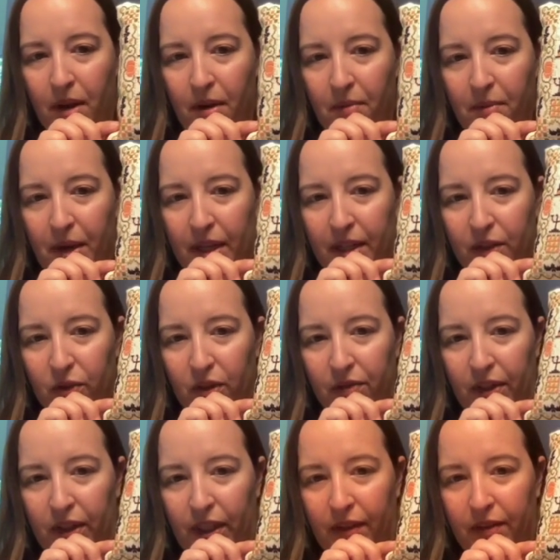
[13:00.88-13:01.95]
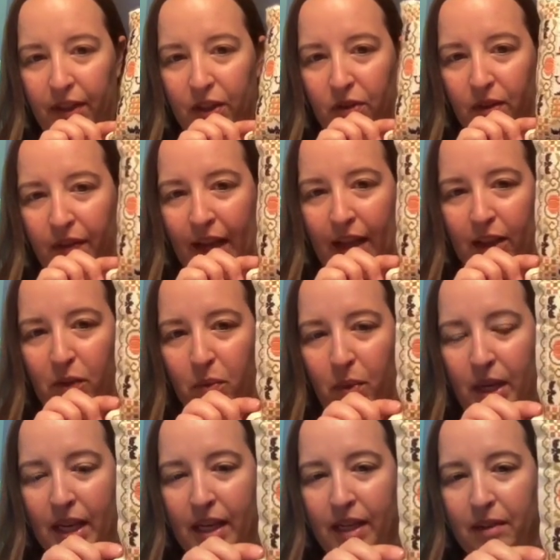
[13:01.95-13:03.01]
But sort of a lovely sort of
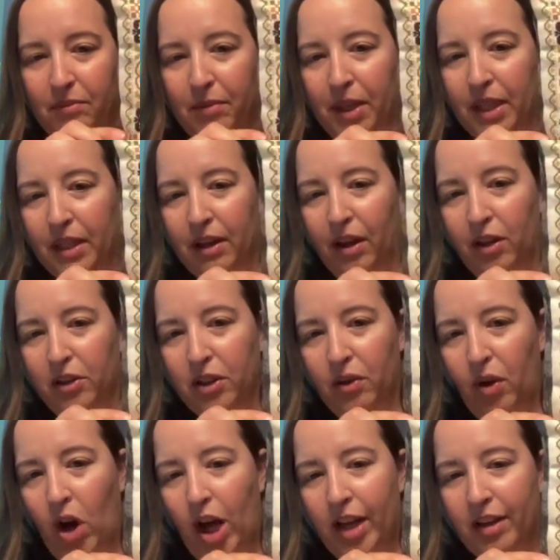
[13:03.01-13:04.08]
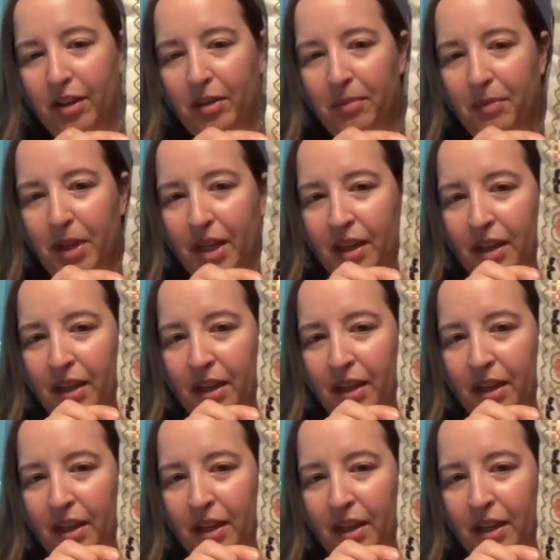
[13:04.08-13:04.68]
Halloween, but also autumn